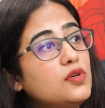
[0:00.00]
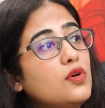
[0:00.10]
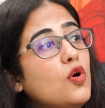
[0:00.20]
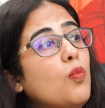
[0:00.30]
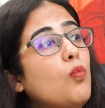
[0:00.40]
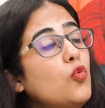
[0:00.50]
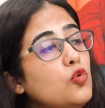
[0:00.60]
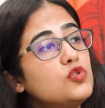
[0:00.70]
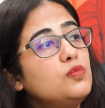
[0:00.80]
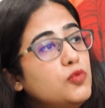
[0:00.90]
the
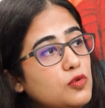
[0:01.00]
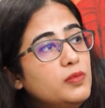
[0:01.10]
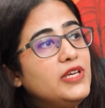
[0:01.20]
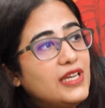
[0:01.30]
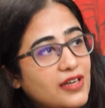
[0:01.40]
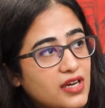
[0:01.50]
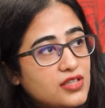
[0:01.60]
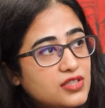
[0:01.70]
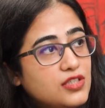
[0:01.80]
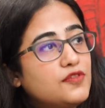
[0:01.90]
most booming
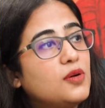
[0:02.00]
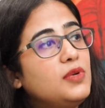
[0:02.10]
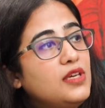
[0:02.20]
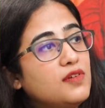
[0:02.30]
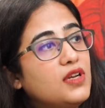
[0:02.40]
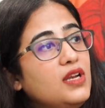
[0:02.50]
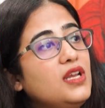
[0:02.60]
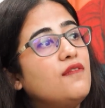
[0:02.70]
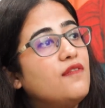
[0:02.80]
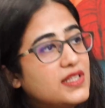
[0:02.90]
industry from even an
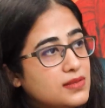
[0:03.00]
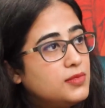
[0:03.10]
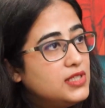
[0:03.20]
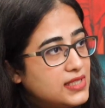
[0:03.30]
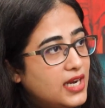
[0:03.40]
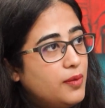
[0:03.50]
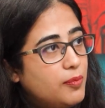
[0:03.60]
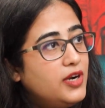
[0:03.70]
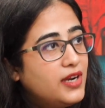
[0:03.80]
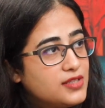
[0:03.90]
investment
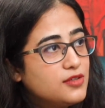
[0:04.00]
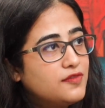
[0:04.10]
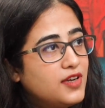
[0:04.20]
standpoint as of